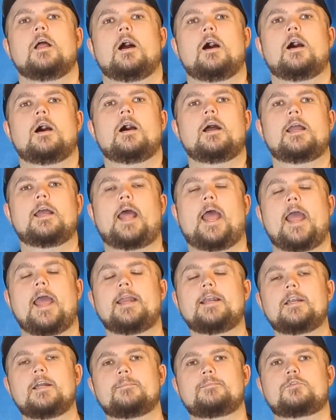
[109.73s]
I
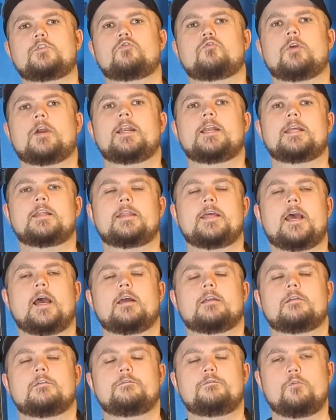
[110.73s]
ended up trading
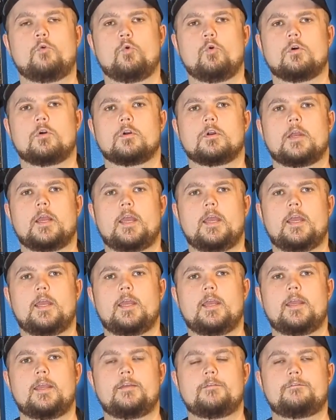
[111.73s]
that for
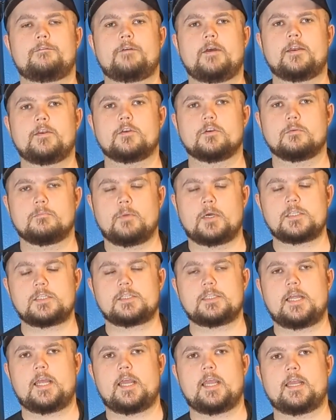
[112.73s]
a Fender
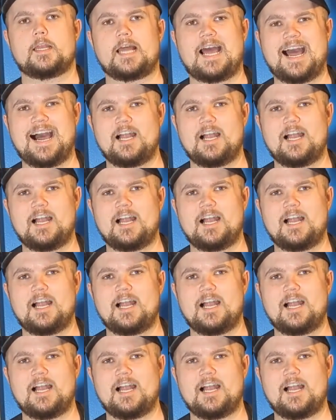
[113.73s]
Mustang in